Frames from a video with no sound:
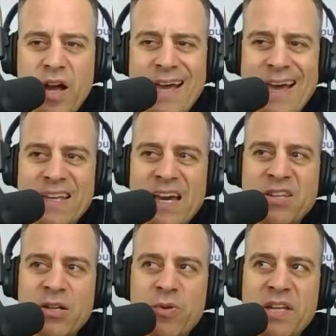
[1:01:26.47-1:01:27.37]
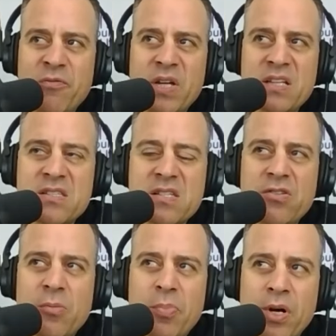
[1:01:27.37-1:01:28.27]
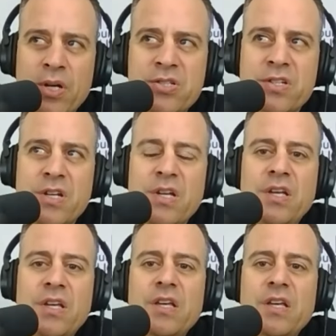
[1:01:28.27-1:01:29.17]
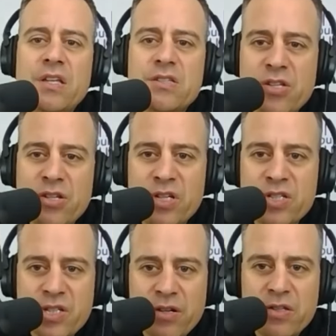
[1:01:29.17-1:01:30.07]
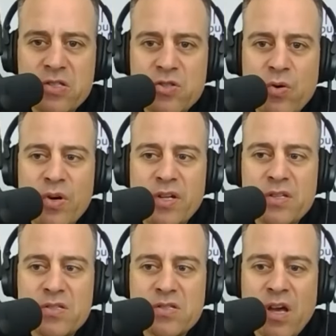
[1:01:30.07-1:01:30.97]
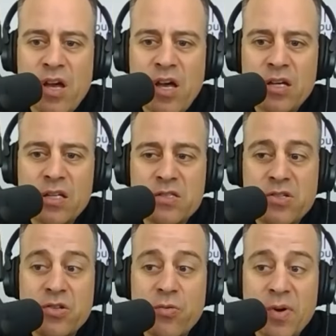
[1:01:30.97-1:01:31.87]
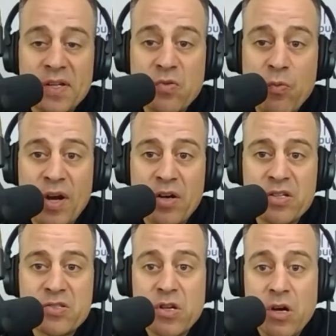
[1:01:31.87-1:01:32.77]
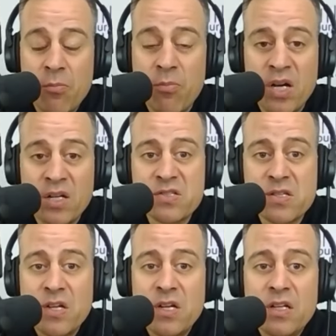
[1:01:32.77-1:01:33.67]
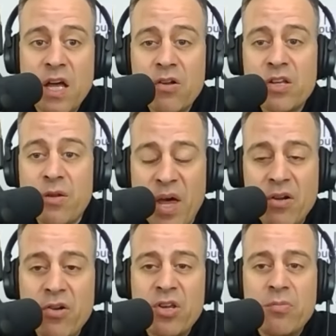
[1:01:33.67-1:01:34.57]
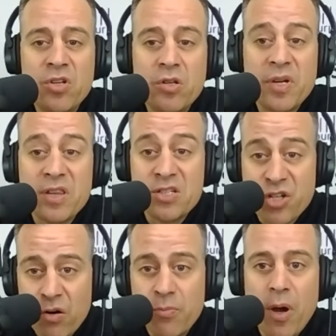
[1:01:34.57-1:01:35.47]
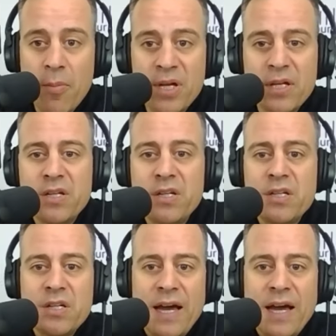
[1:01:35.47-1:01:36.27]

I, I, I think we if we continue to push, continue to share these stories, uh, continue to raise awareness amongst not only the medical community but the general public. Right.